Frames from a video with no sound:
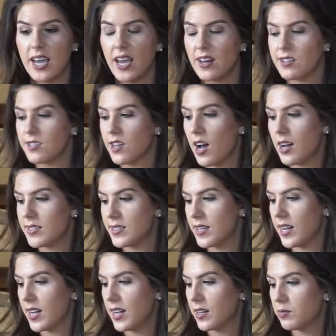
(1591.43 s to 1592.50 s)

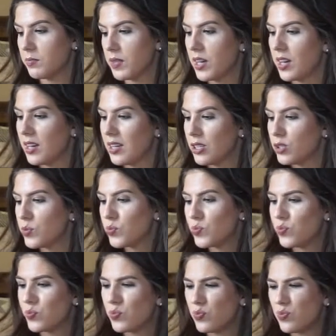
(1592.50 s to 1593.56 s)
Anastasia,
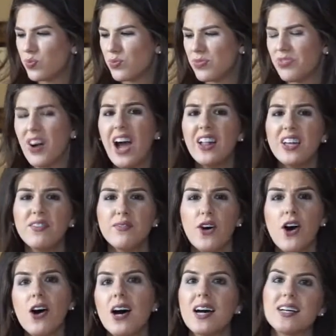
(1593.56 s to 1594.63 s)
Violet
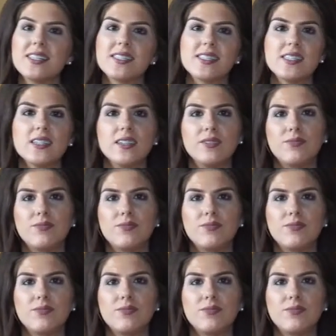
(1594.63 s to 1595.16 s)
Voss,